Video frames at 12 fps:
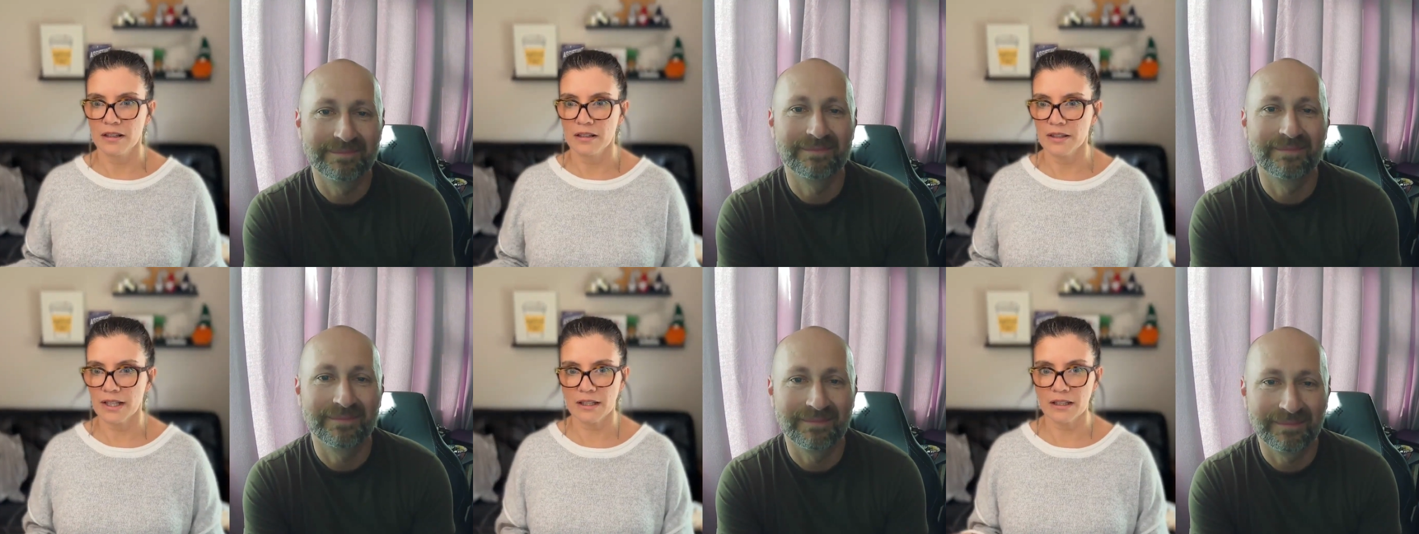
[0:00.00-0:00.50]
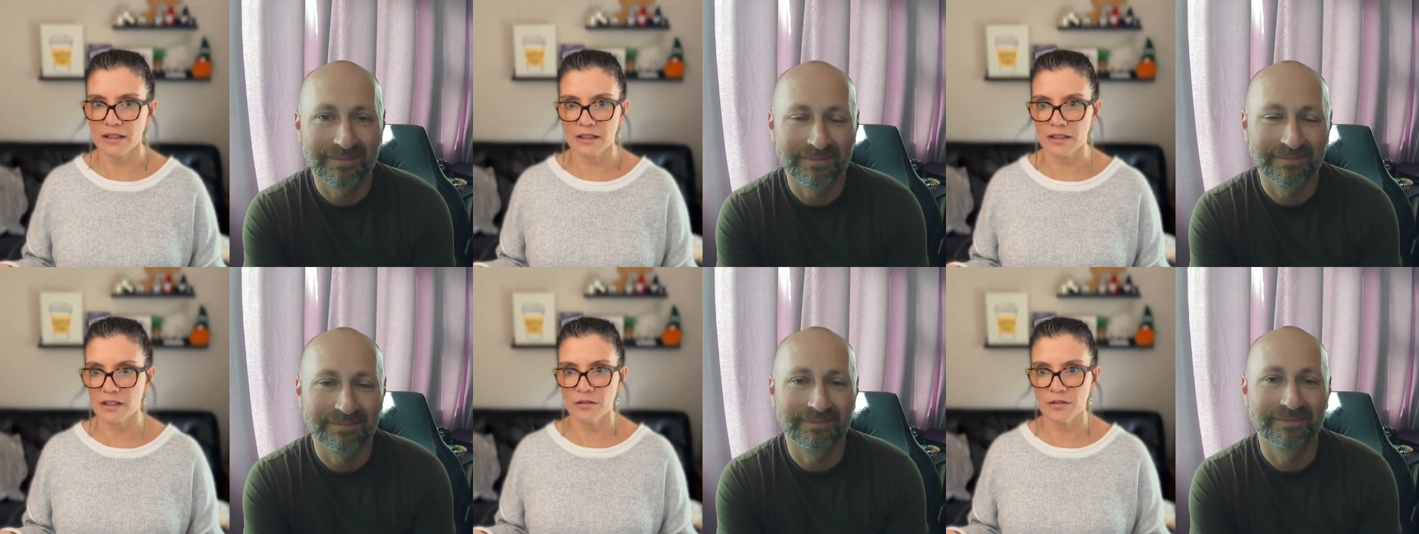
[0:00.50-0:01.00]
Speaker 1: Like
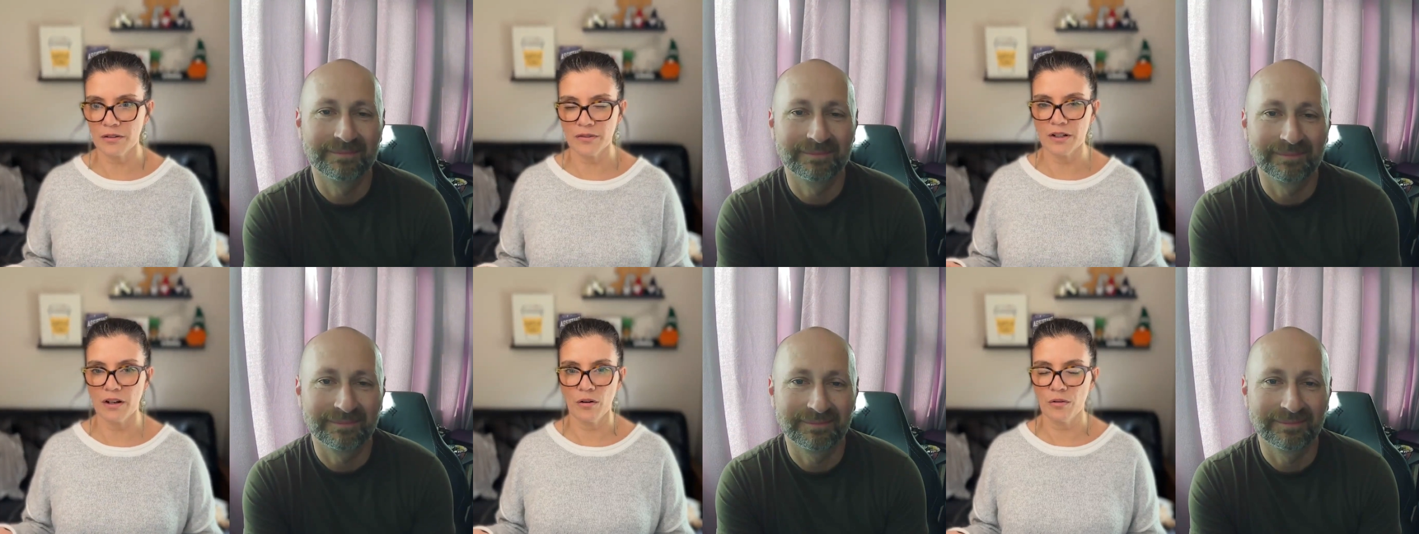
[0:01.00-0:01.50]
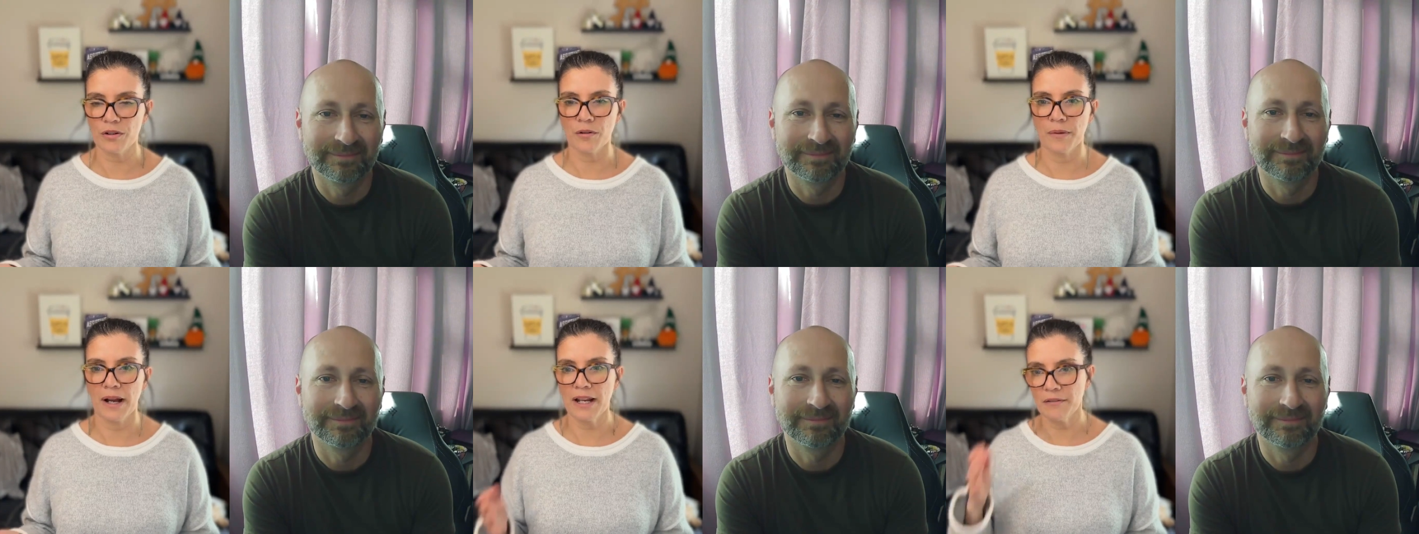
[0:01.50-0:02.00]
you don't even know who you're
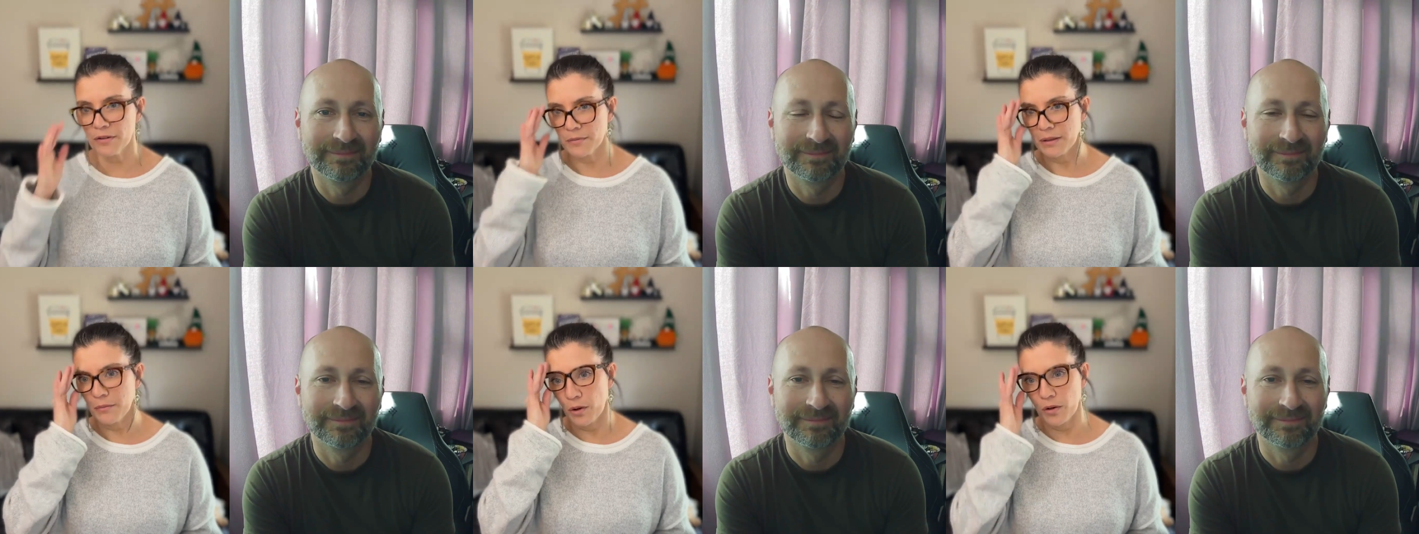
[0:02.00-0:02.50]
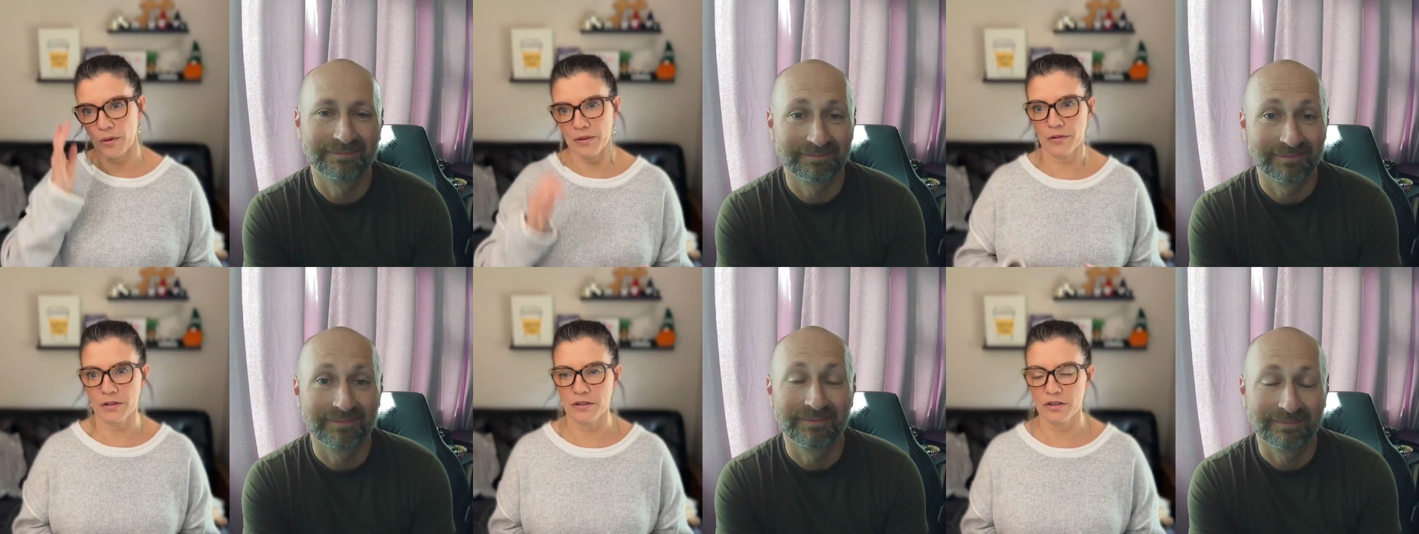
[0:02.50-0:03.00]
buying from anymore, whether
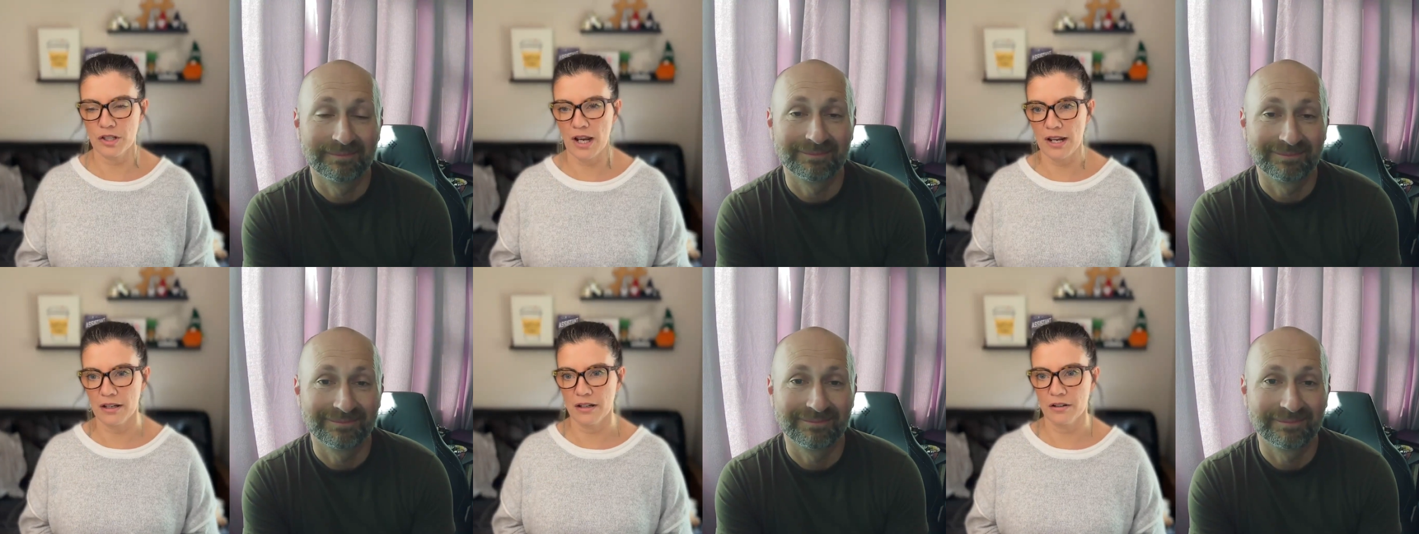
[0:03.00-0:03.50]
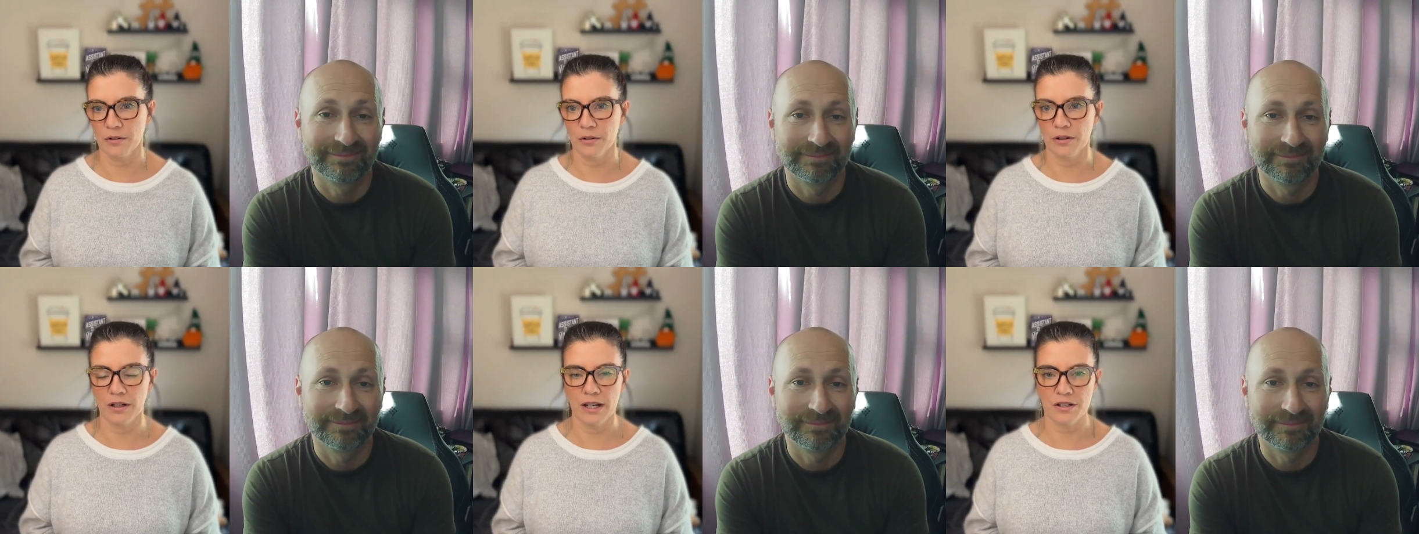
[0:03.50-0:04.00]
it's China
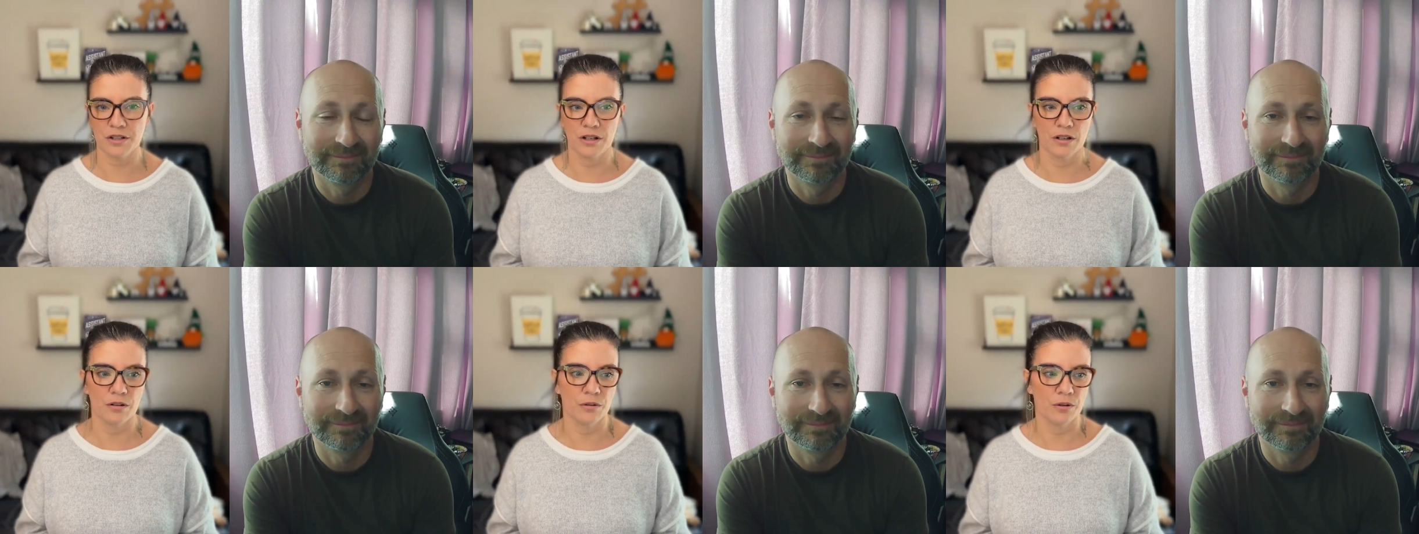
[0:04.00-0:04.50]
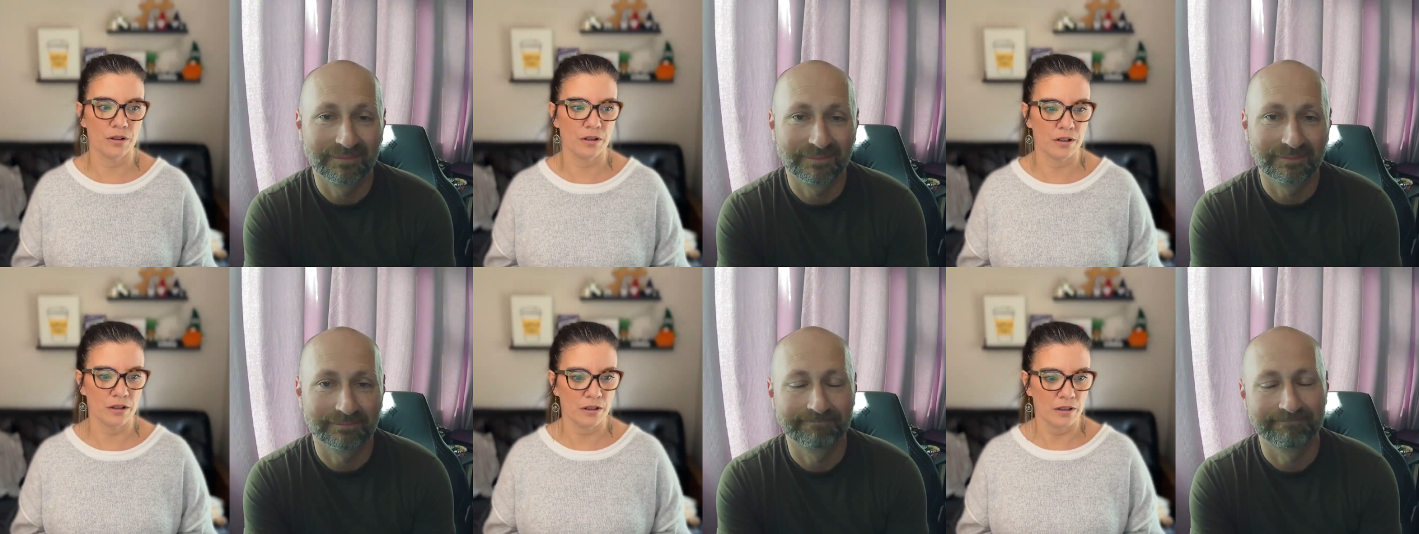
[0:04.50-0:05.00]
or Asia
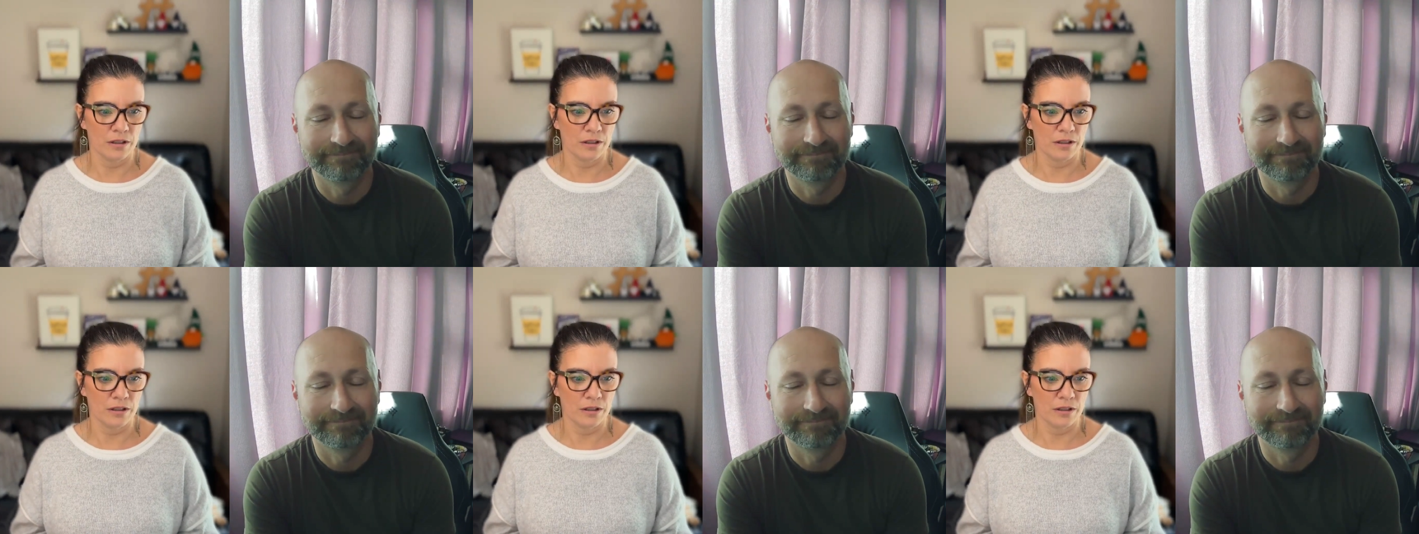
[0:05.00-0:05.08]
or